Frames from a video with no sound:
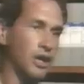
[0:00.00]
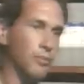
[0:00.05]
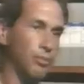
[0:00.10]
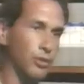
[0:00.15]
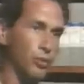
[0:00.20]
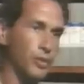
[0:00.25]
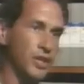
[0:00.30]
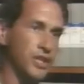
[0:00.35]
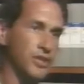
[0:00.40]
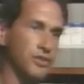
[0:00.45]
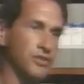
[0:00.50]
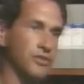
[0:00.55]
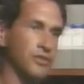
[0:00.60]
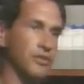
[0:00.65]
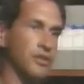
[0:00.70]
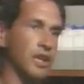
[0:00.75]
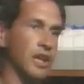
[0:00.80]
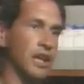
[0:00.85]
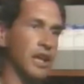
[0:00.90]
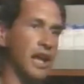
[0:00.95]
a couple
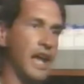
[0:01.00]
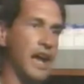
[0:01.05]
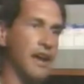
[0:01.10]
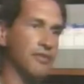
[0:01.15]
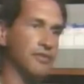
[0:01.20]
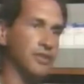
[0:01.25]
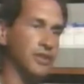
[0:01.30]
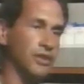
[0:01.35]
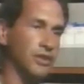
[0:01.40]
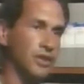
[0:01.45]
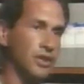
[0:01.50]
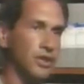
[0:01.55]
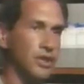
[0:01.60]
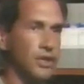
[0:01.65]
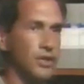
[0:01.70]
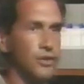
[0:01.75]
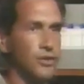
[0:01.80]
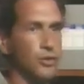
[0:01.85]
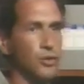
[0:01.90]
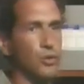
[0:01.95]
weeks after,
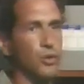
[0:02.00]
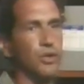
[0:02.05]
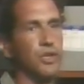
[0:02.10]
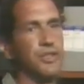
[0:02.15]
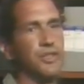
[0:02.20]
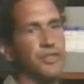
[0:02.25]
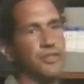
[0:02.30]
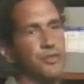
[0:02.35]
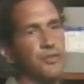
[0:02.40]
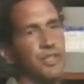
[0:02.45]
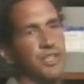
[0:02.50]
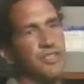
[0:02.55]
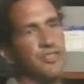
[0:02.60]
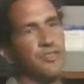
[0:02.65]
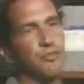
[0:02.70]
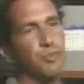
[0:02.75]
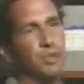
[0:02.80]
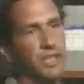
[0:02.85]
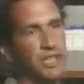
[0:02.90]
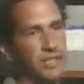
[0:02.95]
you were in the
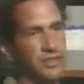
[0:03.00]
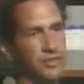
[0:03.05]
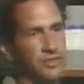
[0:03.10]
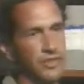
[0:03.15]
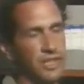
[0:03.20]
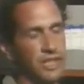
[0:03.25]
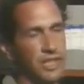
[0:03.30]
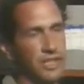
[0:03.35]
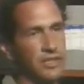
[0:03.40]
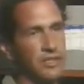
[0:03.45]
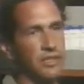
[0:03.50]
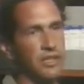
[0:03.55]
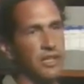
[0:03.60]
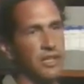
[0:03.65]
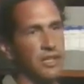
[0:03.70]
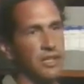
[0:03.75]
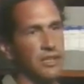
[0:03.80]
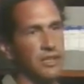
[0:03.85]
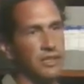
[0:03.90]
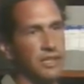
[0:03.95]
streets of Belize City
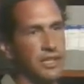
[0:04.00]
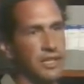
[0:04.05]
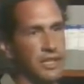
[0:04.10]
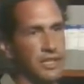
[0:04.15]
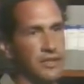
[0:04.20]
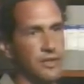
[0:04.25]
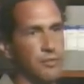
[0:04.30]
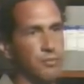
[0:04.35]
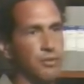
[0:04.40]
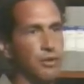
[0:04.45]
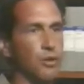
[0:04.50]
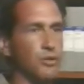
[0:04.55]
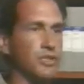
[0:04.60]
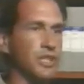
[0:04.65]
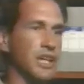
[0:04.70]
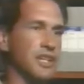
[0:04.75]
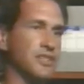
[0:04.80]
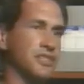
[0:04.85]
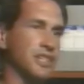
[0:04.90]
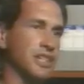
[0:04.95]
leading the
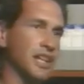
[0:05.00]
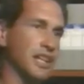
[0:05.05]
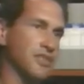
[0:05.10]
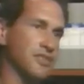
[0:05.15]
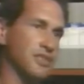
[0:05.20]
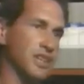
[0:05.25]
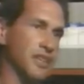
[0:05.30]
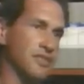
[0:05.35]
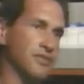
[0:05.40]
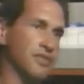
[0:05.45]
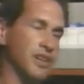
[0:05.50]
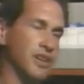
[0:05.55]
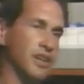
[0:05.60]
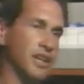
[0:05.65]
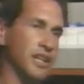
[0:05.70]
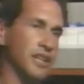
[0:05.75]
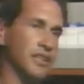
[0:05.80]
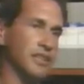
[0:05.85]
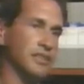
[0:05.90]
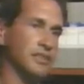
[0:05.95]
protests against that
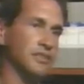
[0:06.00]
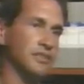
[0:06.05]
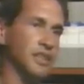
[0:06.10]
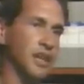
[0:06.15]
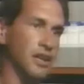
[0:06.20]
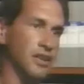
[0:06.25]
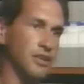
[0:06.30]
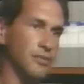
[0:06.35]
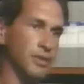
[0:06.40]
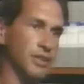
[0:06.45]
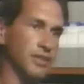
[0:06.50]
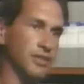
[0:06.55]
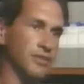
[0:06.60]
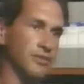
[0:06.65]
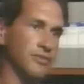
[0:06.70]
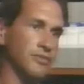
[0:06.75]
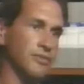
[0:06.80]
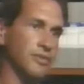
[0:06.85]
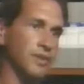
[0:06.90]
very document.